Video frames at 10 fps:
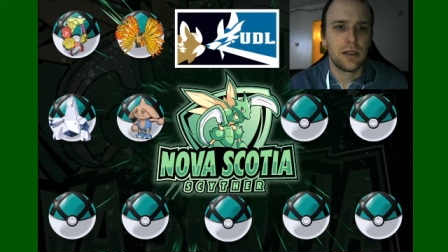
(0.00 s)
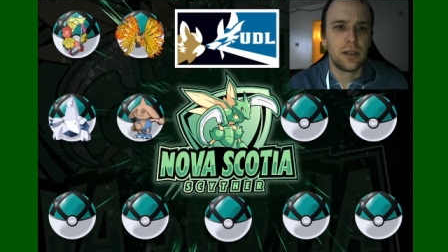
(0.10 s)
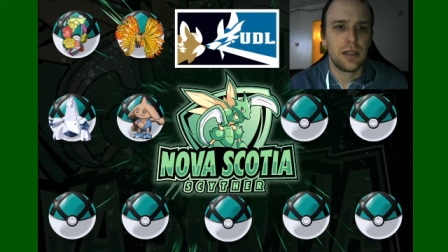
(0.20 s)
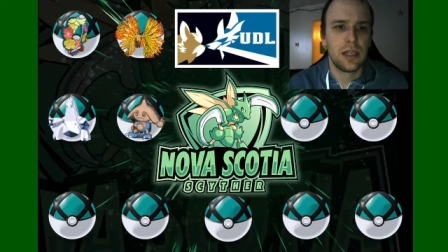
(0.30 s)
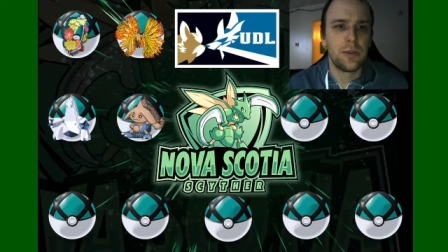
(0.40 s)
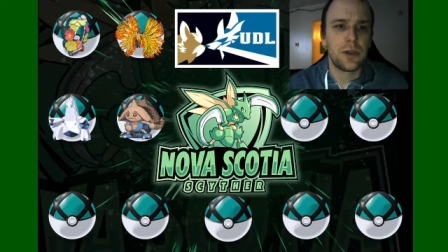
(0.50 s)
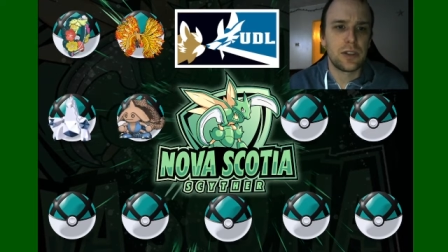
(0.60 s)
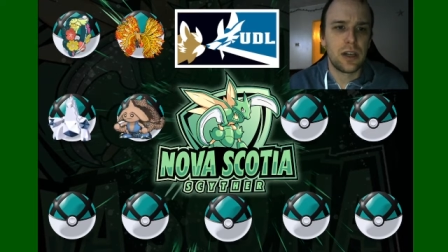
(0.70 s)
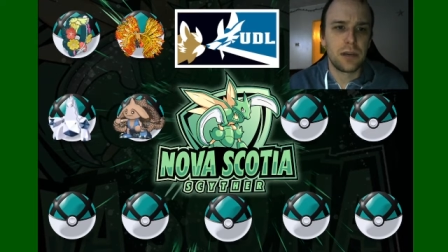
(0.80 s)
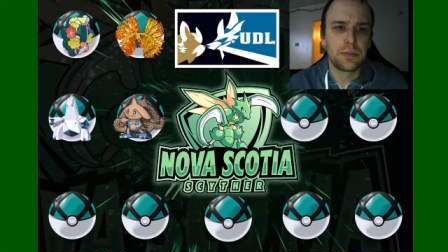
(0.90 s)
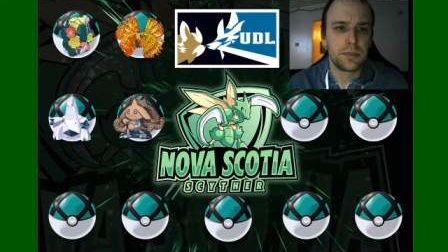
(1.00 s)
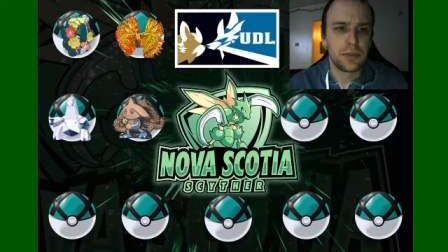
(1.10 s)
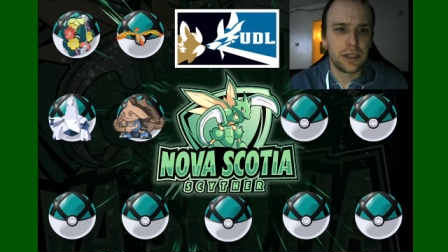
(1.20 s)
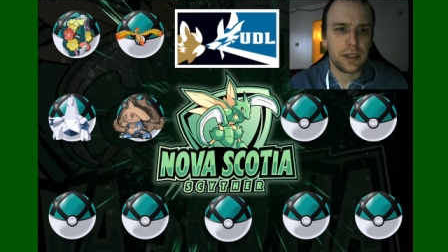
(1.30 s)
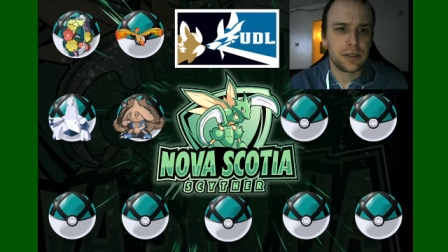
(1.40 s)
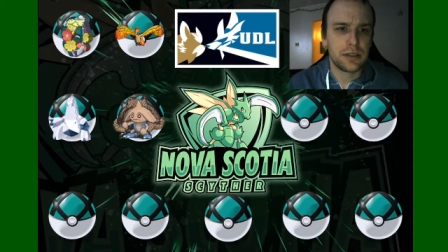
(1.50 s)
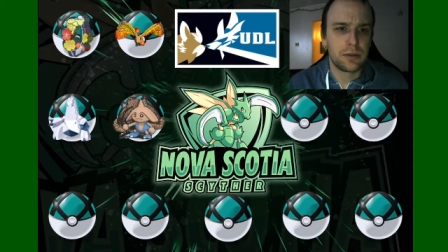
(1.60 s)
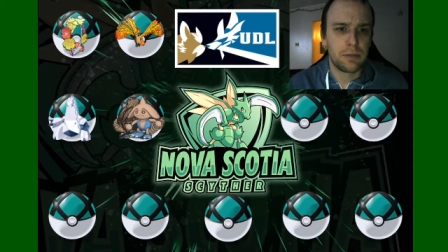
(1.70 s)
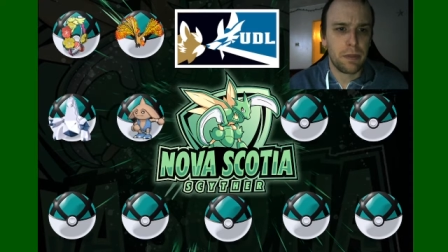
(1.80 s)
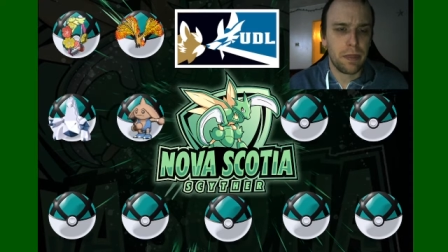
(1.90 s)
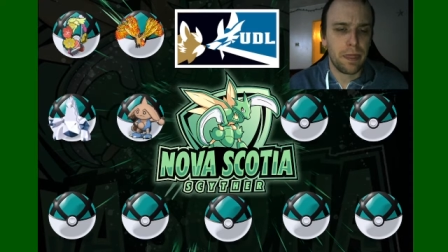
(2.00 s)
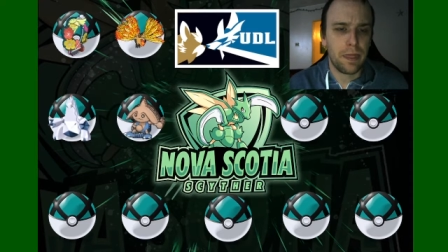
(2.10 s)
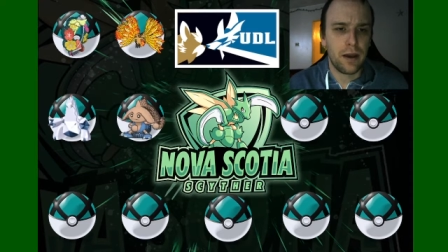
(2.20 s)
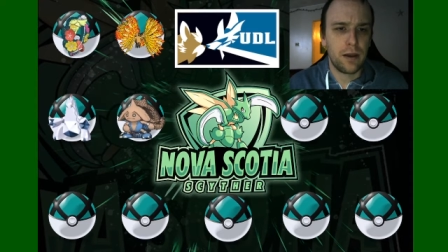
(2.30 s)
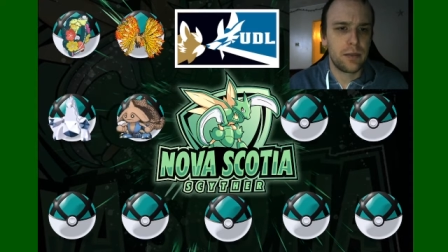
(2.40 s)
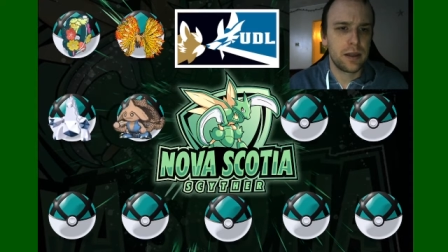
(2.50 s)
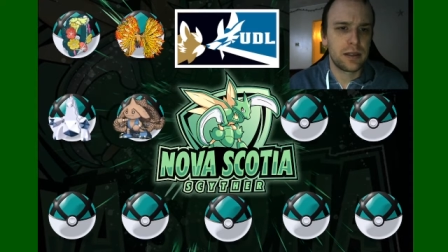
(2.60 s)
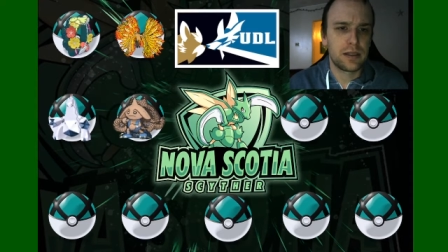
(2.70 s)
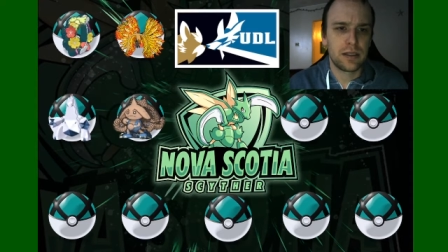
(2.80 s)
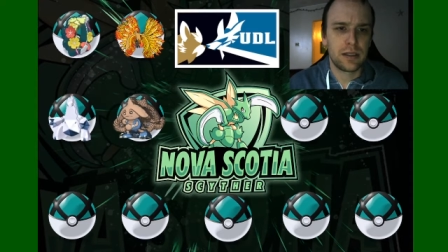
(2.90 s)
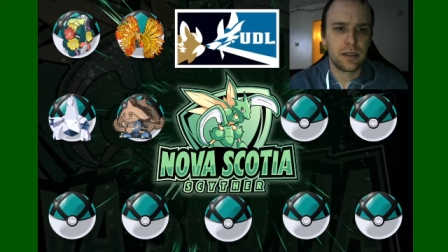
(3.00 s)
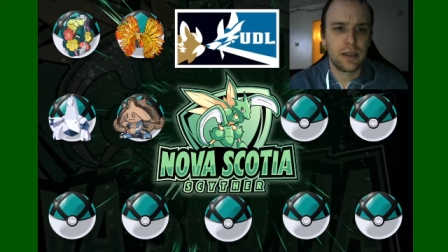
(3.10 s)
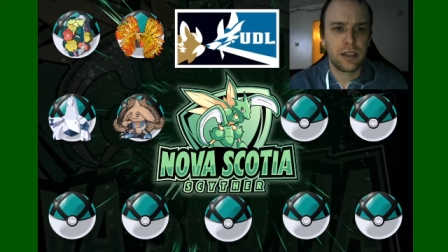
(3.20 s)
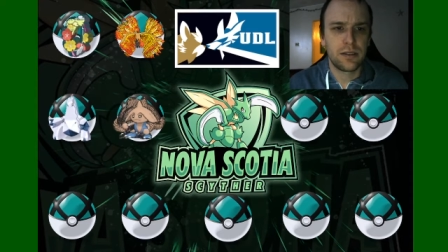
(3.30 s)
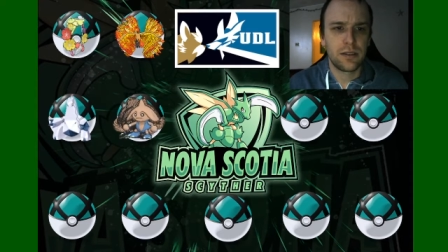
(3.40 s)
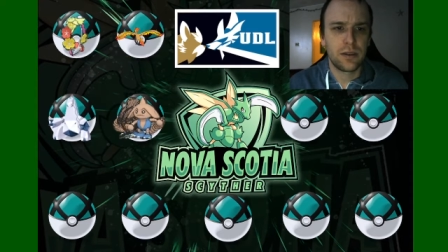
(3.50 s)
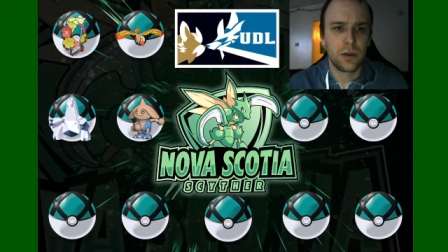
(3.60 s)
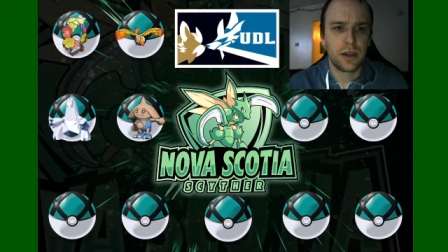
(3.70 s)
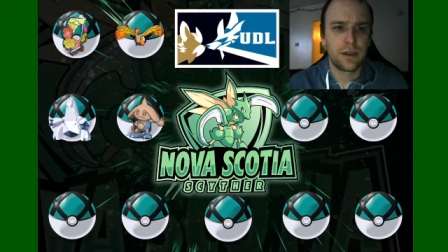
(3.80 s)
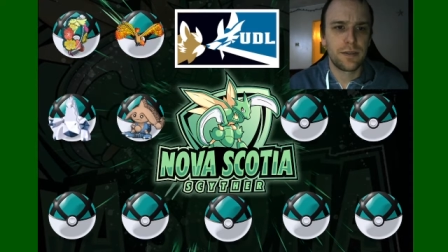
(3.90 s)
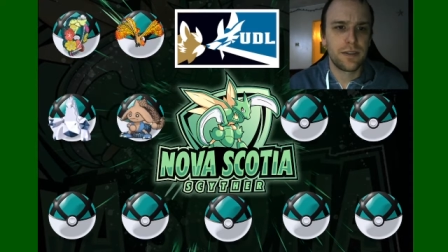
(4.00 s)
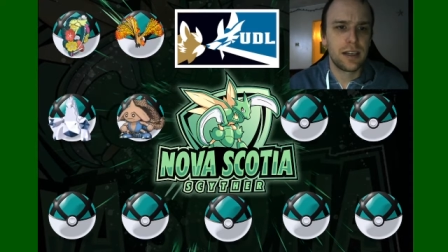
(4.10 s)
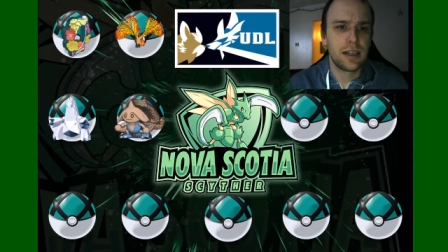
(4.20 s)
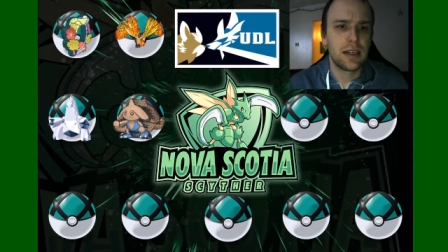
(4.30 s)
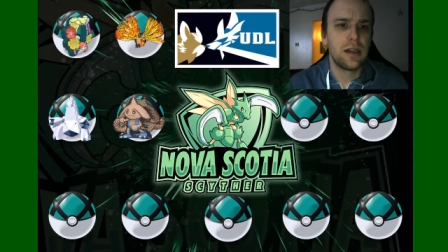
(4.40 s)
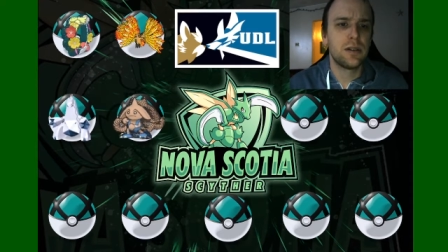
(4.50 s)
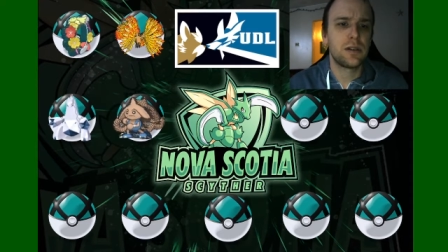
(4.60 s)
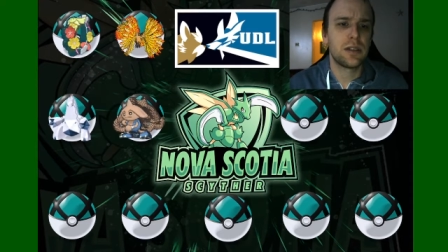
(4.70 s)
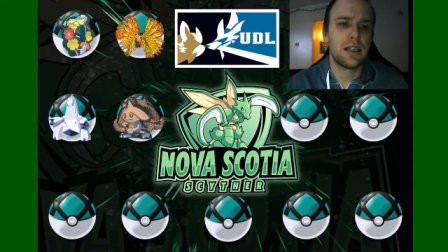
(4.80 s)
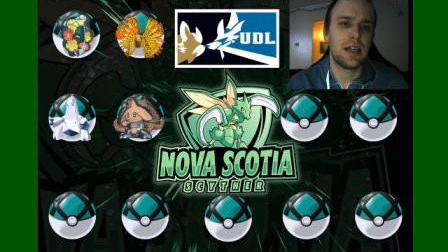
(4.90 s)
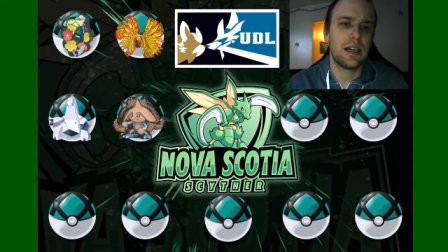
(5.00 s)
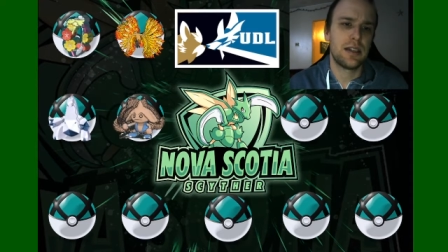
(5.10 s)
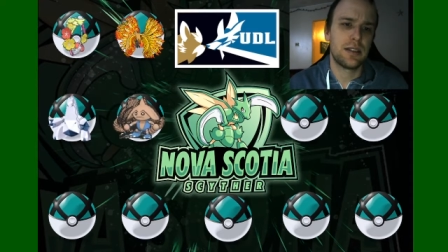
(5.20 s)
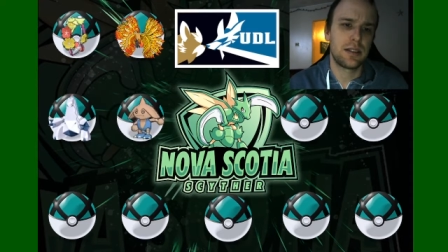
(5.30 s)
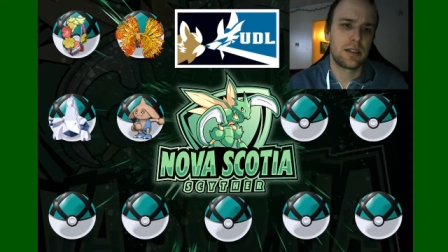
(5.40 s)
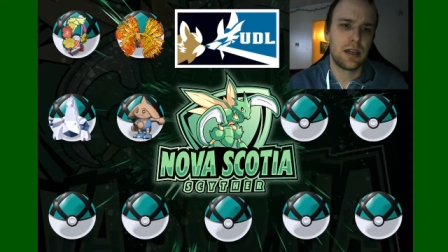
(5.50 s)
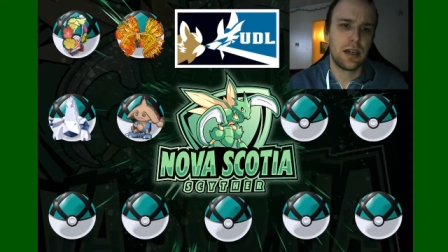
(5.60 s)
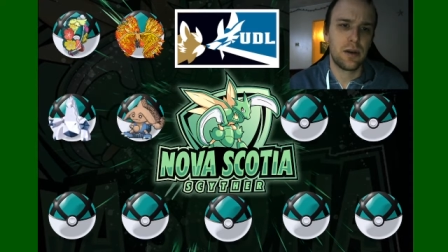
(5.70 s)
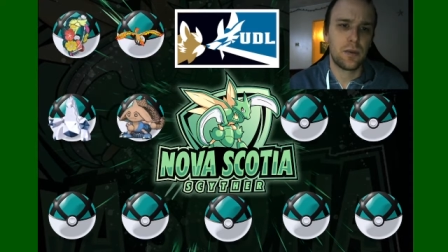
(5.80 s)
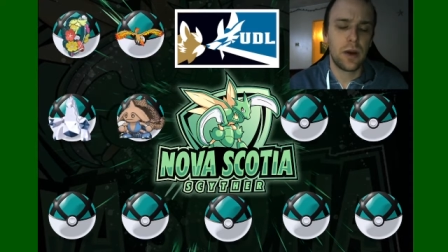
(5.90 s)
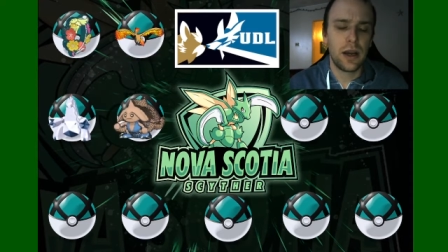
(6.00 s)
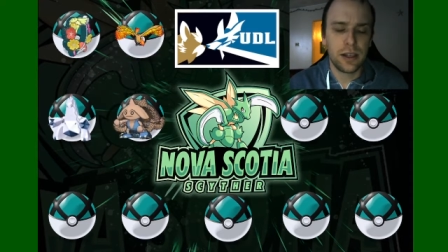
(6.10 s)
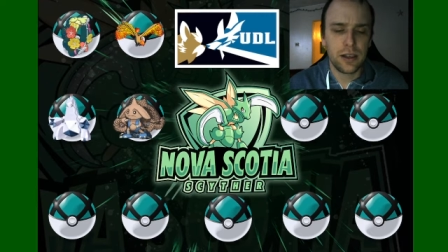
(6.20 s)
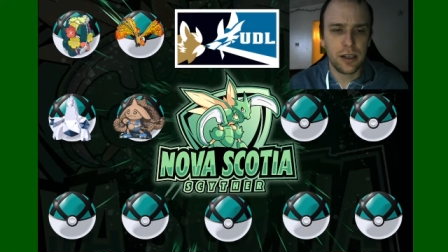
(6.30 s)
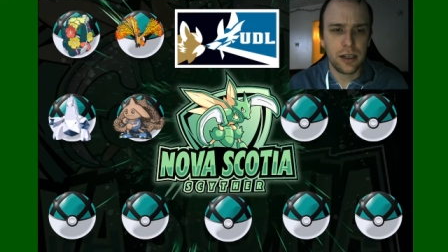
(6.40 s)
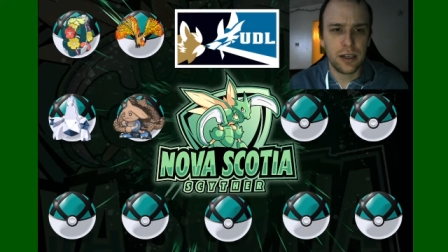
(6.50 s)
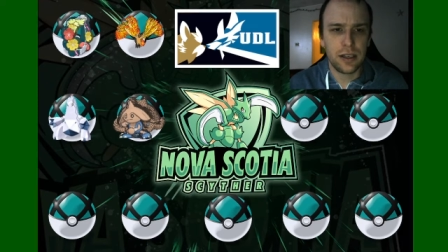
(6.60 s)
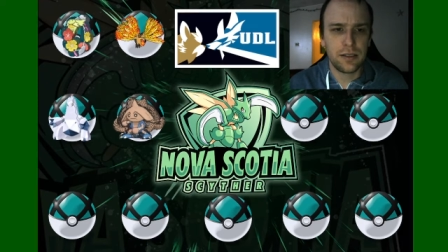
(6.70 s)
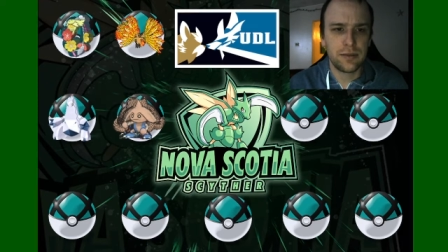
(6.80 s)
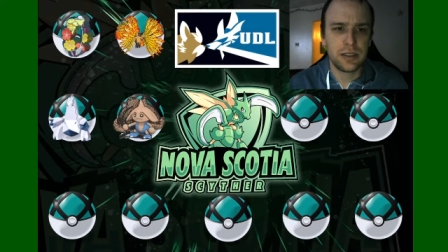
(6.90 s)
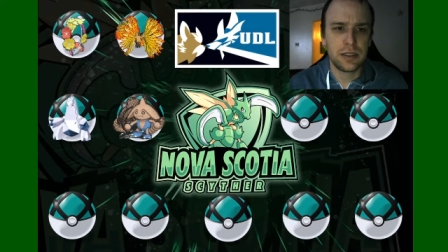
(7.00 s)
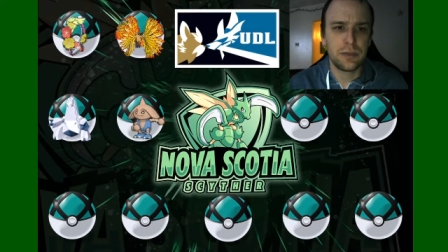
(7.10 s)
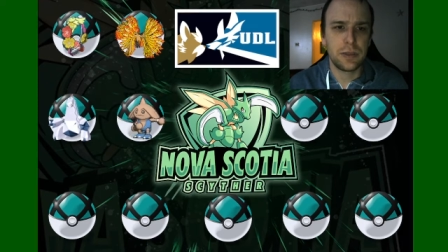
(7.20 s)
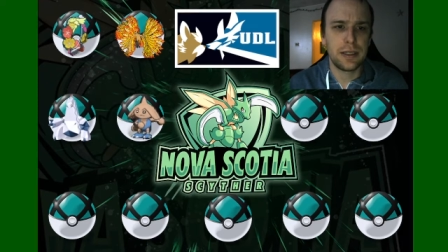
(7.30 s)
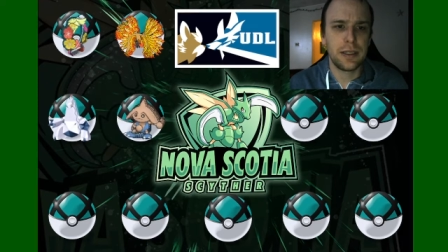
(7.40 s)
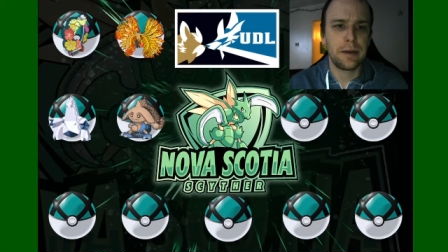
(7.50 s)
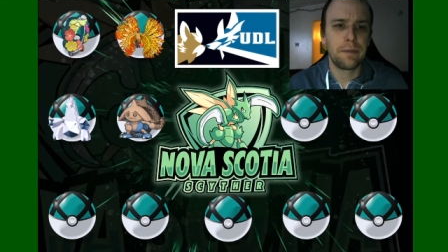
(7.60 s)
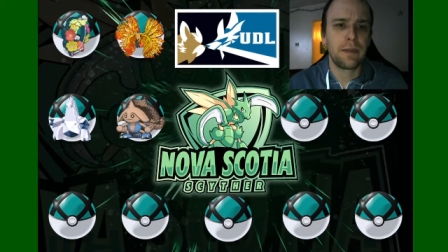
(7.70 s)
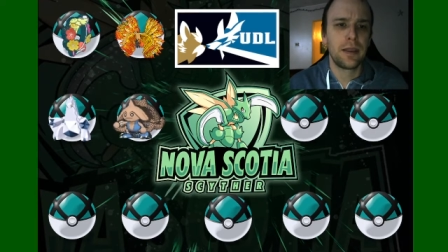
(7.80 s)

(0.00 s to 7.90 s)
Hitmontop brings. It's nice, quick fake out. It has wide guard if need be.